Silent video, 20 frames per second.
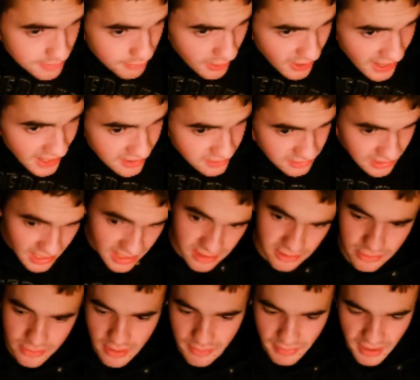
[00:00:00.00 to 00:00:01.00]
my hand can
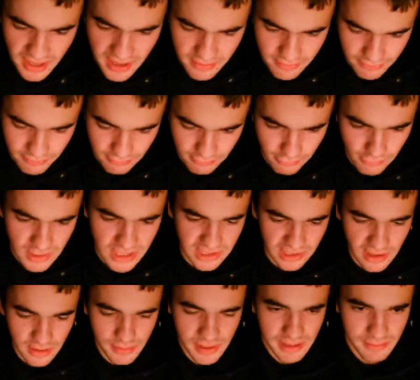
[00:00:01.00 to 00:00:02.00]
as well, but I have
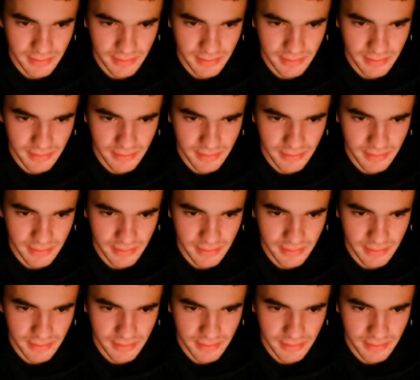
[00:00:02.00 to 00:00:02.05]
reasonably